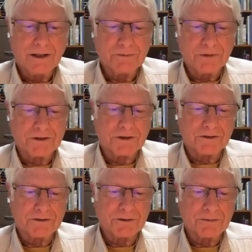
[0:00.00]
I'm
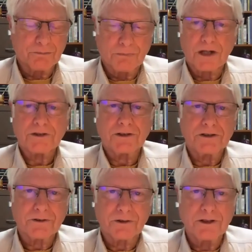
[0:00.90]
fishing brushy
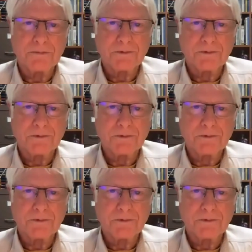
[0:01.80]
streams.